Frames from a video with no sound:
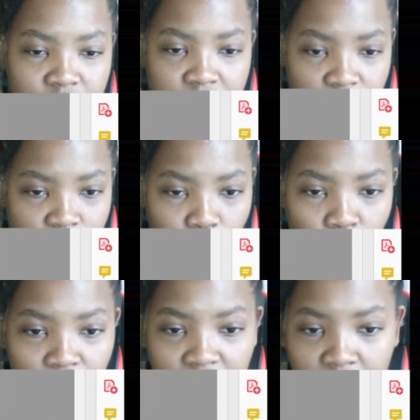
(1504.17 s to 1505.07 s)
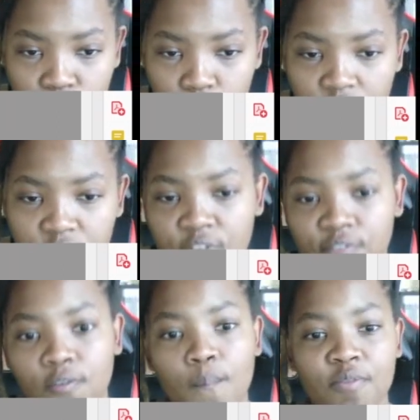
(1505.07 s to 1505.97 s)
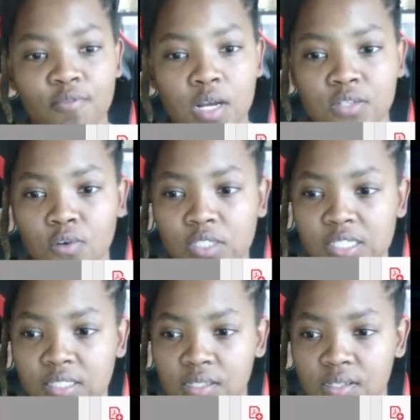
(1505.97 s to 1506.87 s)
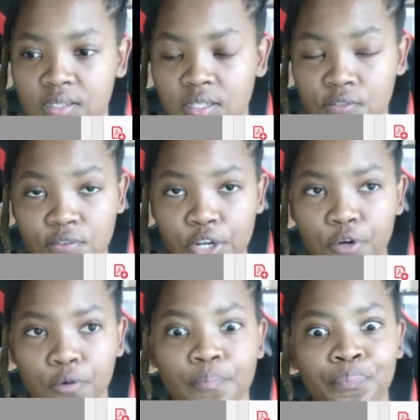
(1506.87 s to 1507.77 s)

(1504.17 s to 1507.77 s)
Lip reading: it this morning at 12:54 before I started this video.